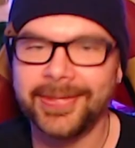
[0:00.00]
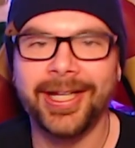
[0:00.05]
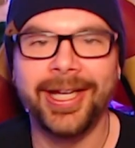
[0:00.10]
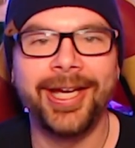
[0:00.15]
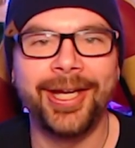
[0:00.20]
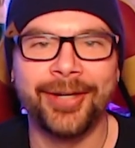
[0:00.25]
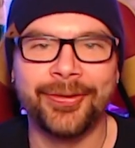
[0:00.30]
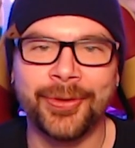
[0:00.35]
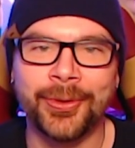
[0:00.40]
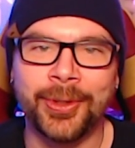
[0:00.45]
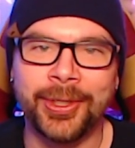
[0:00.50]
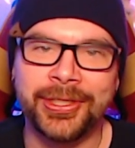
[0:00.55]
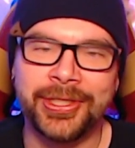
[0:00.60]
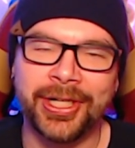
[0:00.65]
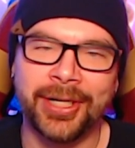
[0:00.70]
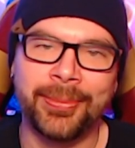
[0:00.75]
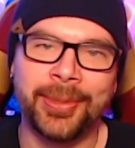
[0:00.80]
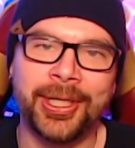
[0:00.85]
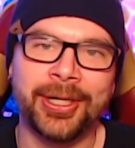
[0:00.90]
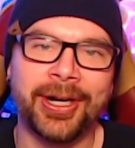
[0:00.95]
Hey everyone,
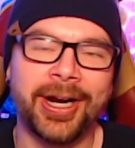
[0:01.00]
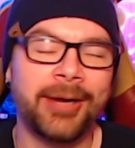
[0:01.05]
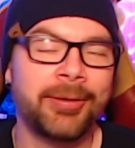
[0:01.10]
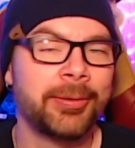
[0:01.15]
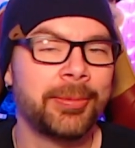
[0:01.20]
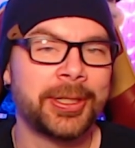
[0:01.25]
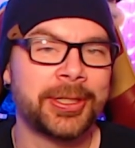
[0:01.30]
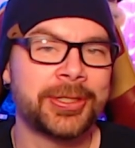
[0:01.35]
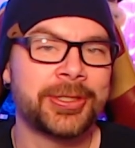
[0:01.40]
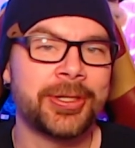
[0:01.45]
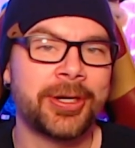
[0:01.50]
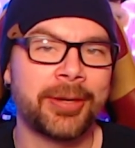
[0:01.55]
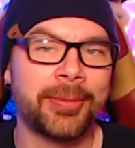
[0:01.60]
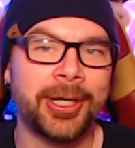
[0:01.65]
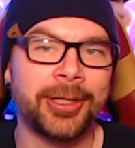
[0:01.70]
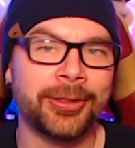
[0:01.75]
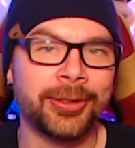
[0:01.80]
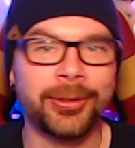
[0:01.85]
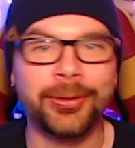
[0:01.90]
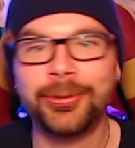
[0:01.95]
Jeremy here. I'm about to talk
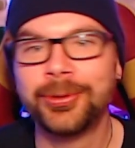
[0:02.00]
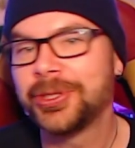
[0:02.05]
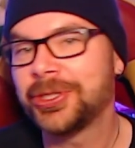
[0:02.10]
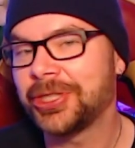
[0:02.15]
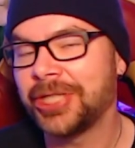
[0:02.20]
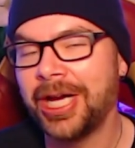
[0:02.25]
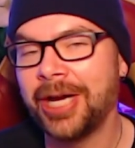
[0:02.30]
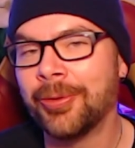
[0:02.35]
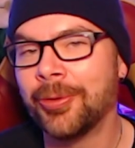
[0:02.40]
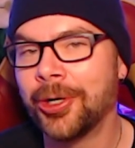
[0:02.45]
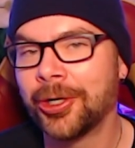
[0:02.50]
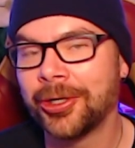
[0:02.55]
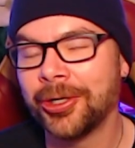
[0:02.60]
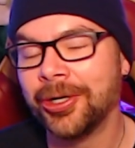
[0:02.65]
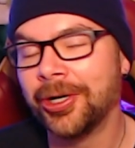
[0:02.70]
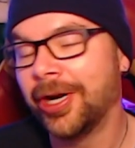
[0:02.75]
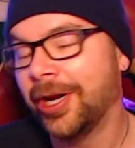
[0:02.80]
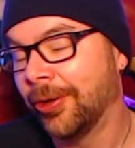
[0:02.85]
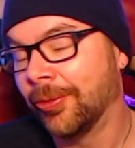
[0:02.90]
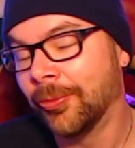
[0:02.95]
about Luke
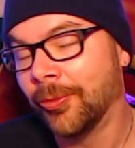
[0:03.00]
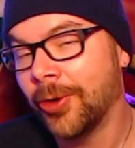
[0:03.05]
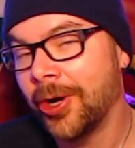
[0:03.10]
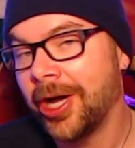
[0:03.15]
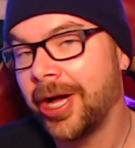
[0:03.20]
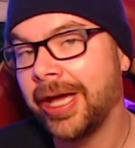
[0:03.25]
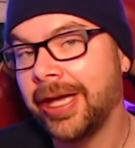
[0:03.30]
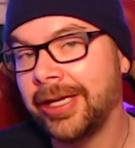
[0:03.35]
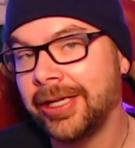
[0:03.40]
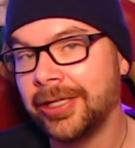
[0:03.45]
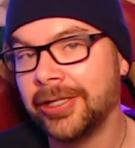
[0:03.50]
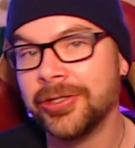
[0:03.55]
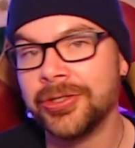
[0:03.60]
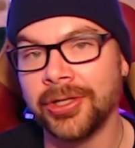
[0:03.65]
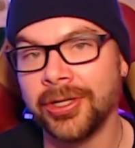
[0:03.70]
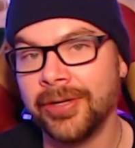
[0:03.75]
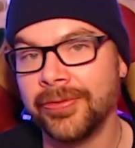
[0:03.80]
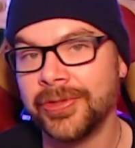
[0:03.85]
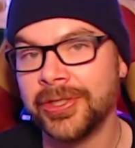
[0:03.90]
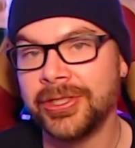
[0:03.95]
Skywalker and why he
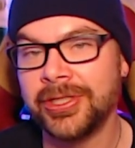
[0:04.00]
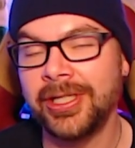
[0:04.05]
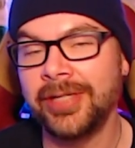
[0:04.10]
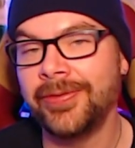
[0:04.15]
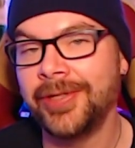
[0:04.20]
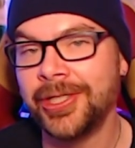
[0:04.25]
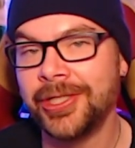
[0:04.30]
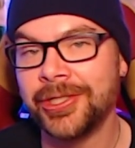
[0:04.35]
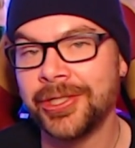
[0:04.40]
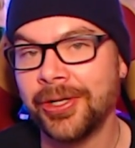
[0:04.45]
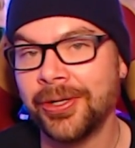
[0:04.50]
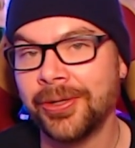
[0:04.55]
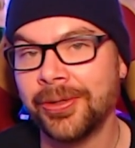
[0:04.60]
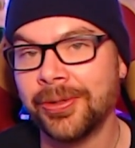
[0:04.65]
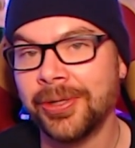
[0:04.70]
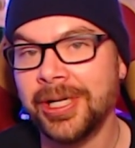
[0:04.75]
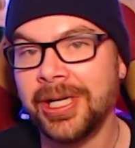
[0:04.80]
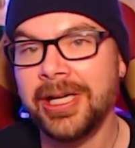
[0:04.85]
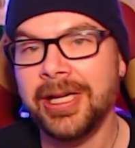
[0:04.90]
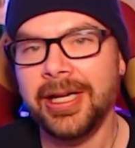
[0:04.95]
deserves a TV show,
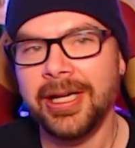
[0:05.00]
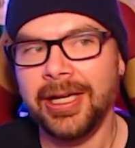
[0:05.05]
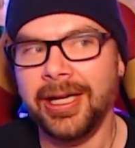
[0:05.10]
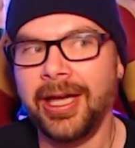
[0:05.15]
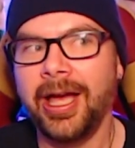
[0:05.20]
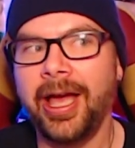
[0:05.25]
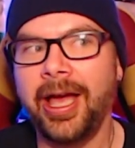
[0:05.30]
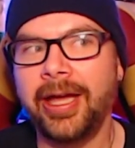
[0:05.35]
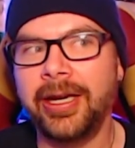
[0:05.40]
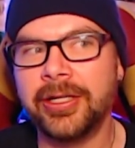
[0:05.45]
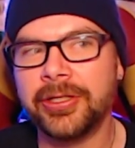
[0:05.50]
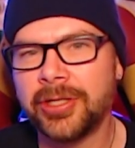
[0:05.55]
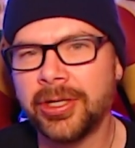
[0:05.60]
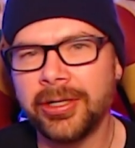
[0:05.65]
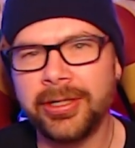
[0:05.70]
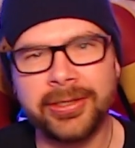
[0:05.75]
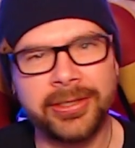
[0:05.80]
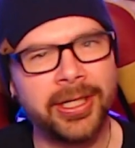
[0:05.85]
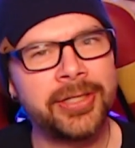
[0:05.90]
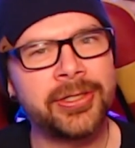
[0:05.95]
and it's gonna
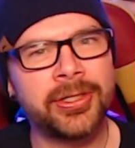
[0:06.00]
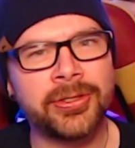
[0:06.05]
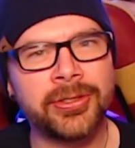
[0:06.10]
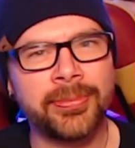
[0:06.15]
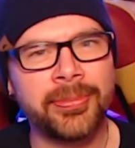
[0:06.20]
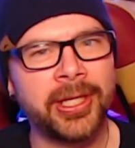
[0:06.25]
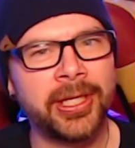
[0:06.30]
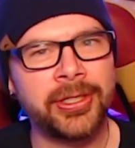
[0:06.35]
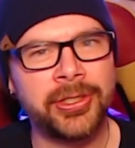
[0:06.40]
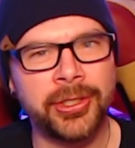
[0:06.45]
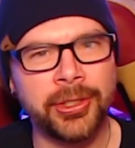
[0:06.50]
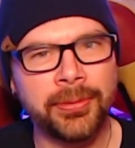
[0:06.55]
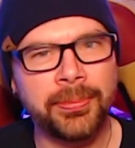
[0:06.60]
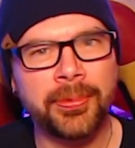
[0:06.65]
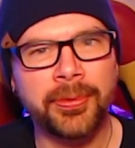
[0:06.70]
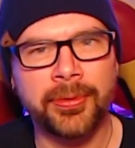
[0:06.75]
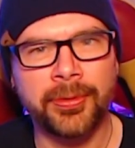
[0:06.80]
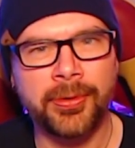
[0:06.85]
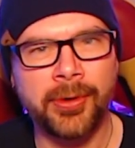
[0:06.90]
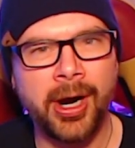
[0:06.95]
touch on some things you're
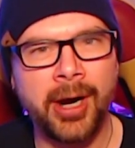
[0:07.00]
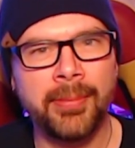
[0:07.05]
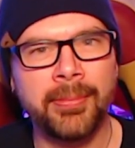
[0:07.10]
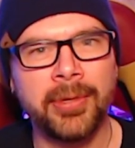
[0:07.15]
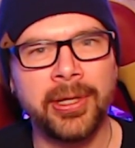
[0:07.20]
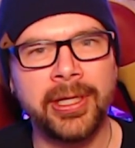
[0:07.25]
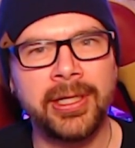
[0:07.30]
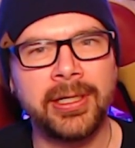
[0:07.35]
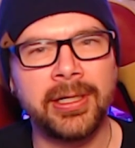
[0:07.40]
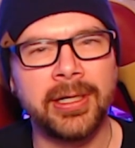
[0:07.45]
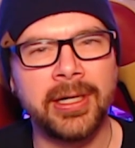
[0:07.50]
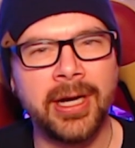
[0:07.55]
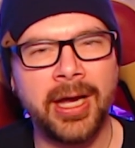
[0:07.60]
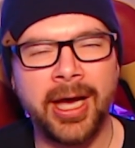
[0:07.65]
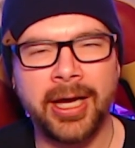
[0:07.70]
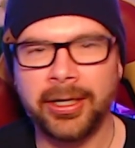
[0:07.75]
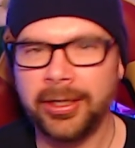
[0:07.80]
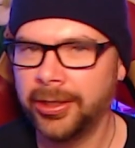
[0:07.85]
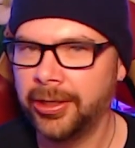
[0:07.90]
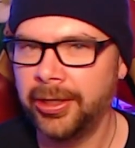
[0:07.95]
probably
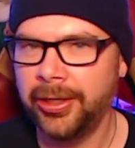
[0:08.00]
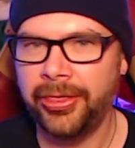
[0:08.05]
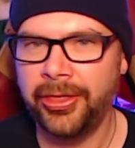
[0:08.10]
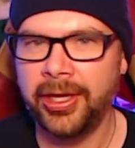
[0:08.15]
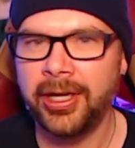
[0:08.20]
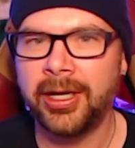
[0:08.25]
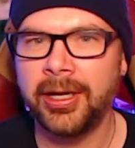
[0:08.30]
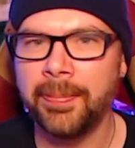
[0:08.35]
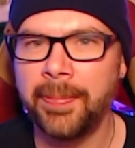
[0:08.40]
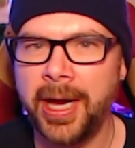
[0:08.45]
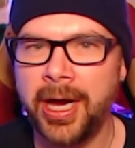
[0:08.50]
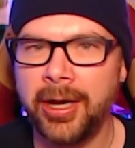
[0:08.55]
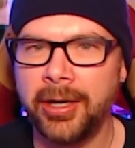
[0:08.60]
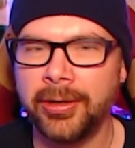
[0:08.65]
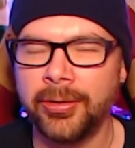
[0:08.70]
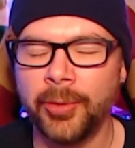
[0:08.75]
not gonna think about.